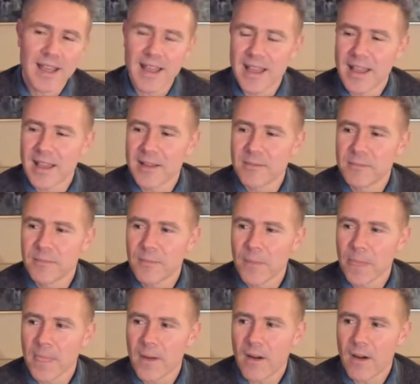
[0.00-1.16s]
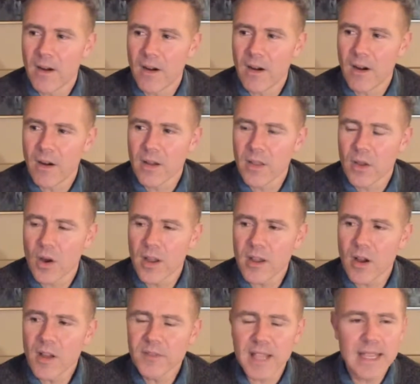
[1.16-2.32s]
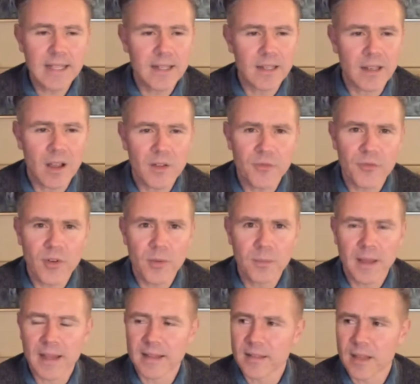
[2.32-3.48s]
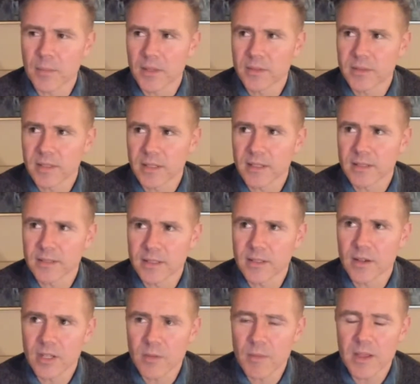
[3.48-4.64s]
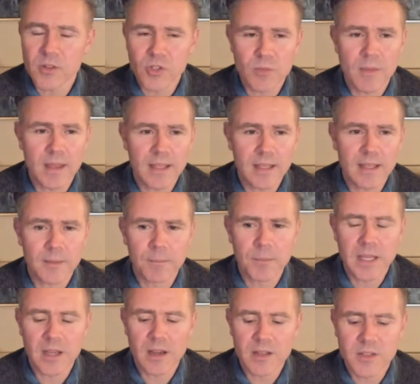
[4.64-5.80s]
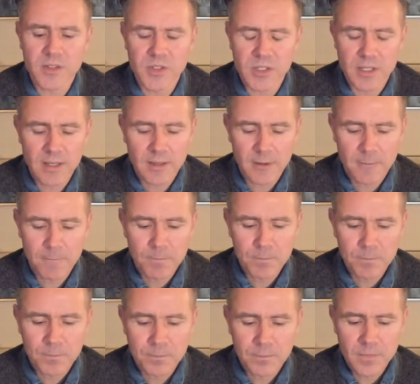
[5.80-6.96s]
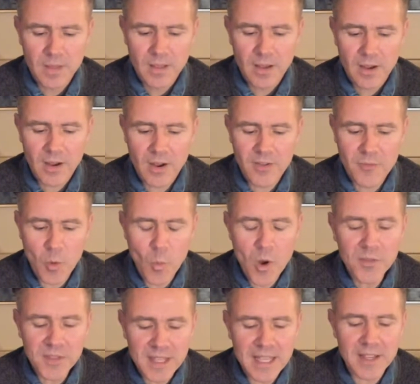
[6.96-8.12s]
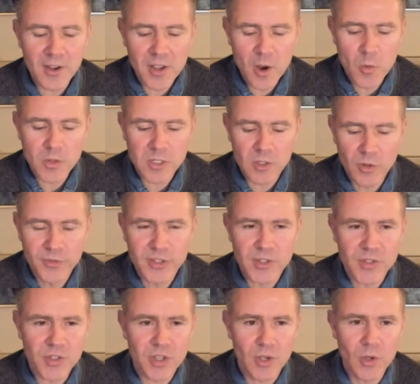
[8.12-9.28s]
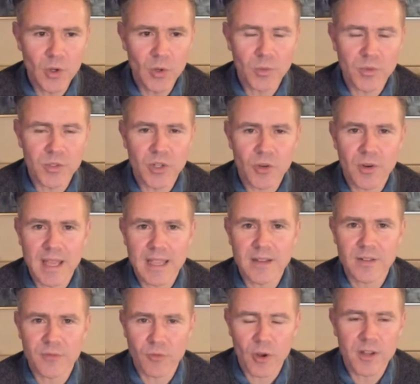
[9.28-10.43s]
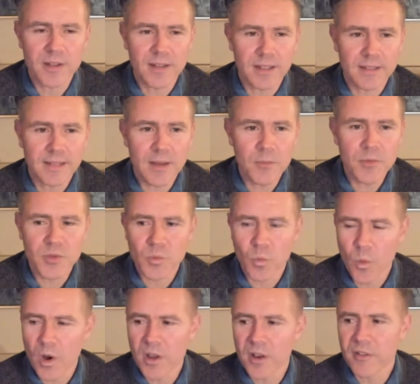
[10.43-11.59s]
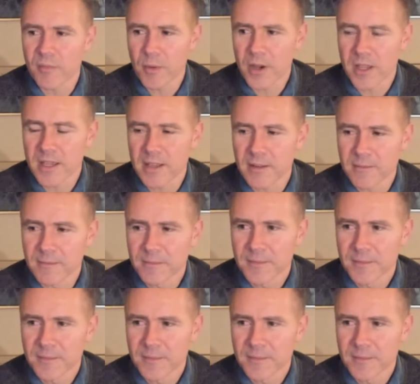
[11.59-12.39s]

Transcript: um i, I i've taken a lot from that about the the documentary making because I've one thing I always loved in school was creative writing. That was one of my